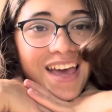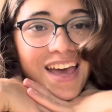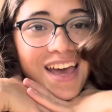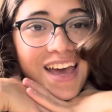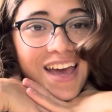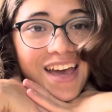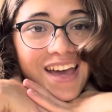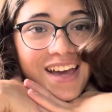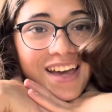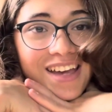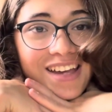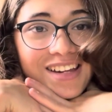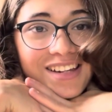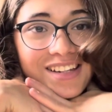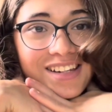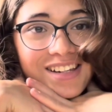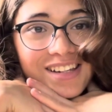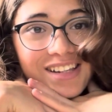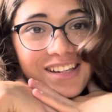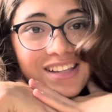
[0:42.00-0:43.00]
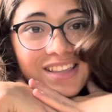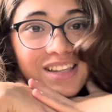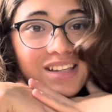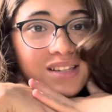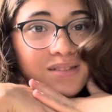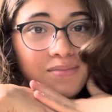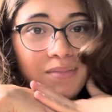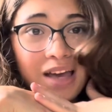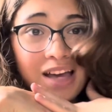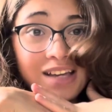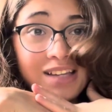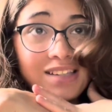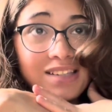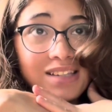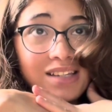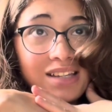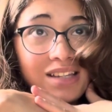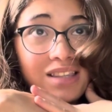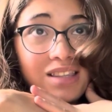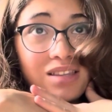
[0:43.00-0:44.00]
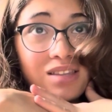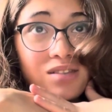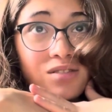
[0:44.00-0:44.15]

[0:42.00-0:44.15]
And in this magazine,